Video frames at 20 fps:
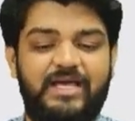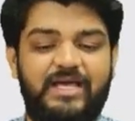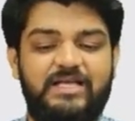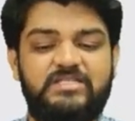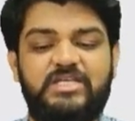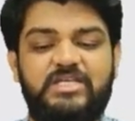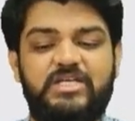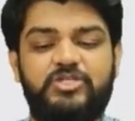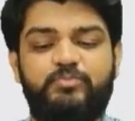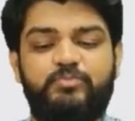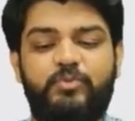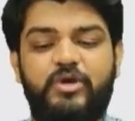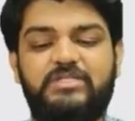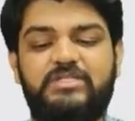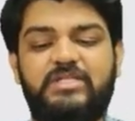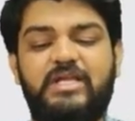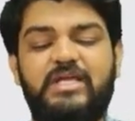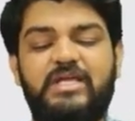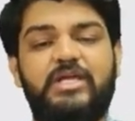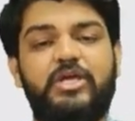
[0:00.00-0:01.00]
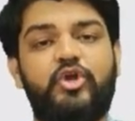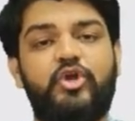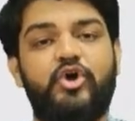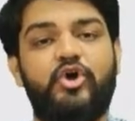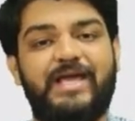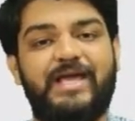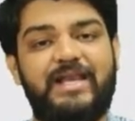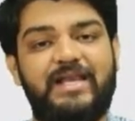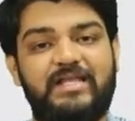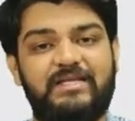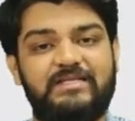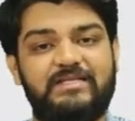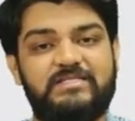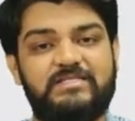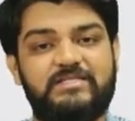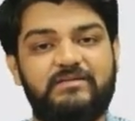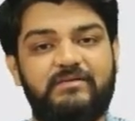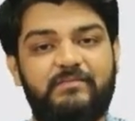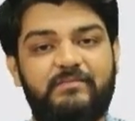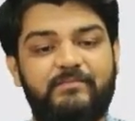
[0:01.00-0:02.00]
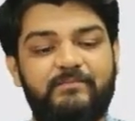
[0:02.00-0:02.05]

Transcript: as 6.3 kilocalories.